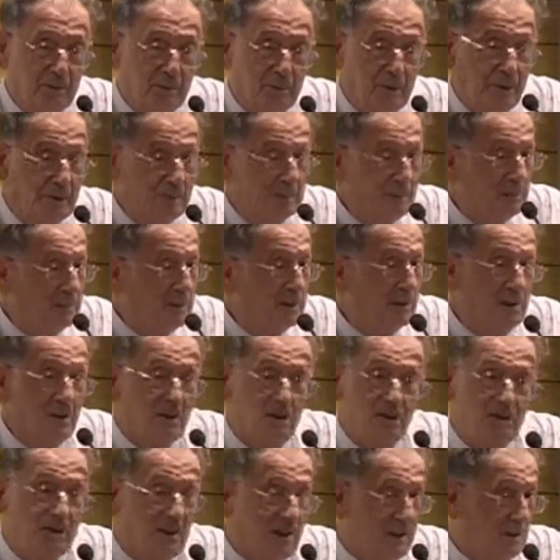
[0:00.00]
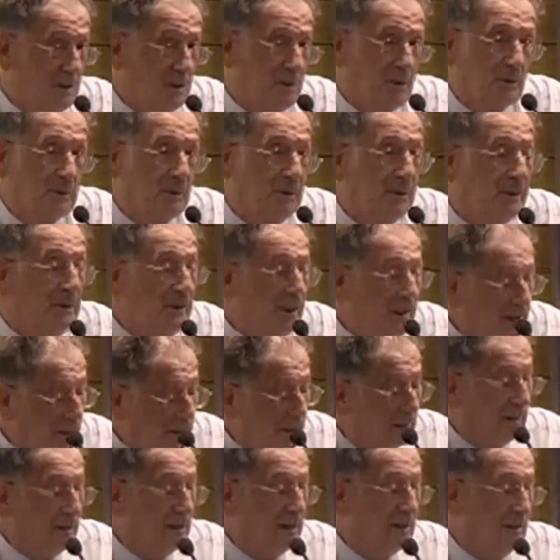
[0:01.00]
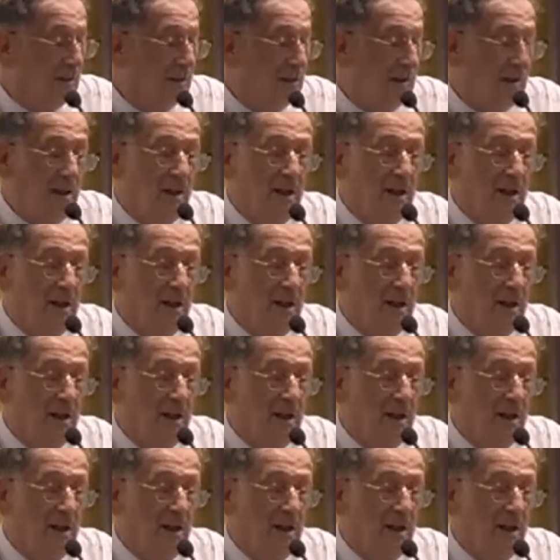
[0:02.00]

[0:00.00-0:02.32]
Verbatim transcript: a paper because that's what we need.